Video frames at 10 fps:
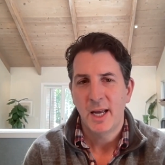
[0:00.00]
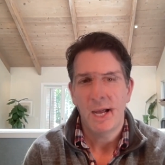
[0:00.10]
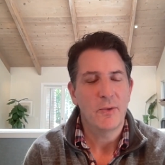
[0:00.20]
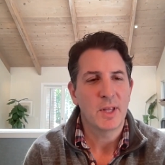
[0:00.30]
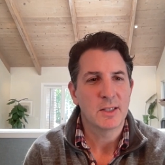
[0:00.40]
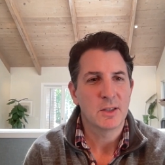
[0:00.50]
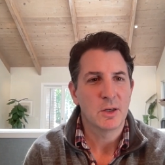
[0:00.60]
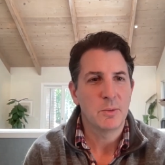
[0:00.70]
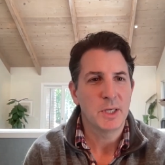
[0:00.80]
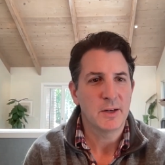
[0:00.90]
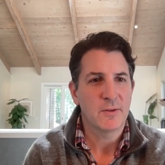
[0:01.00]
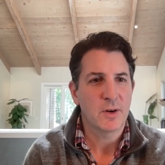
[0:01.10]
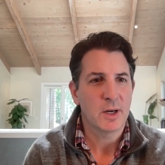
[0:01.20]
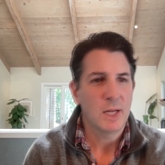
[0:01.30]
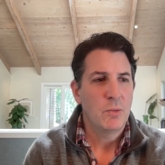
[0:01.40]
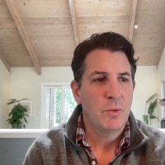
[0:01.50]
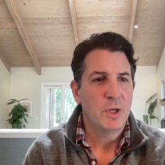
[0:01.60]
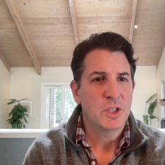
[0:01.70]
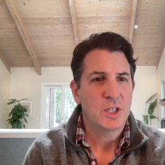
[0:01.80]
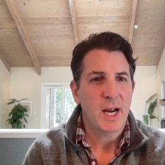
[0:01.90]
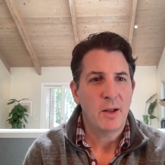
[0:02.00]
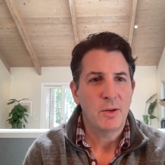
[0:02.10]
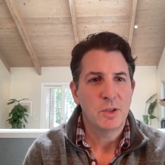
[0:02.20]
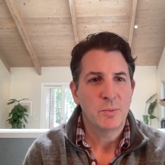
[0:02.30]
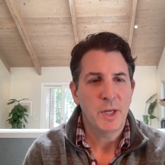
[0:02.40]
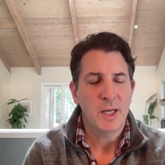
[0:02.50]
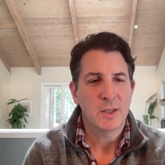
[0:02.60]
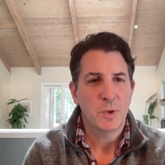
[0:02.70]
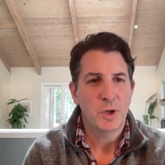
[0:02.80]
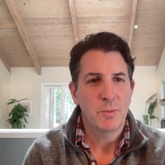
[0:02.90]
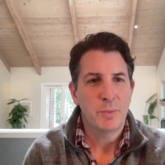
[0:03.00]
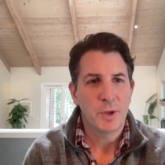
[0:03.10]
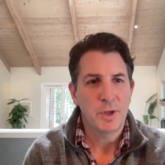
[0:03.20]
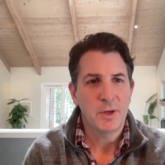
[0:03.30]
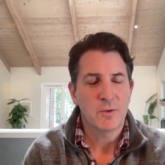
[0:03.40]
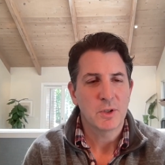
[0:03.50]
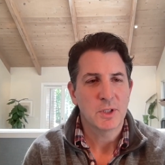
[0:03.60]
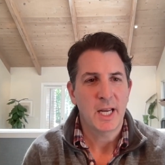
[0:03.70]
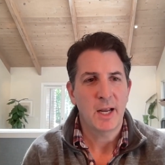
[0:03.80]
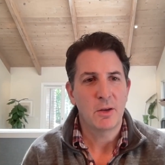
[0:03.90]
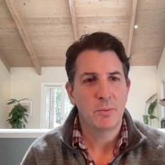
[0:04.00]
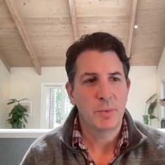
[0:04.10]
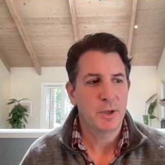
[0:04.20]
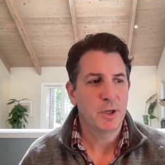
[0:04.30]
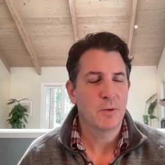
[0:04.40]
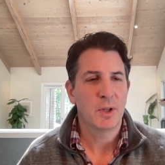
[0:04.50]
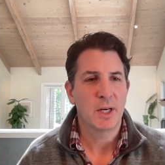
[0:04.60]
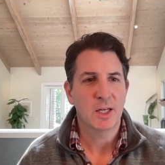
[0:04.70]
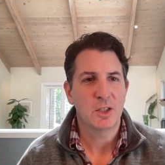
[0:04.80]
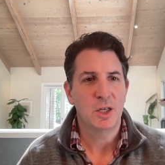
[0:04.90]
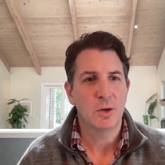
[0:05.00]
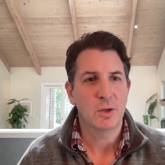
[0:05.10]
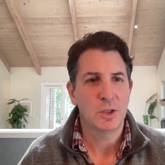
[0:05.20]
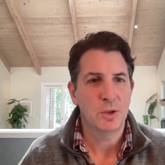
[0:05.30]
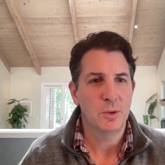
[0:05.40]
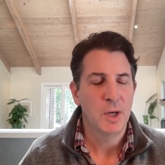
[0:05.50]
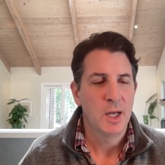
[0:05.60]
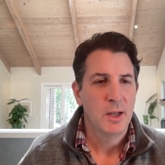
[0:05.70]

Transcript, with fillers: you everything's a little bit different the challenge being is when you're building for scale and building over the next year or two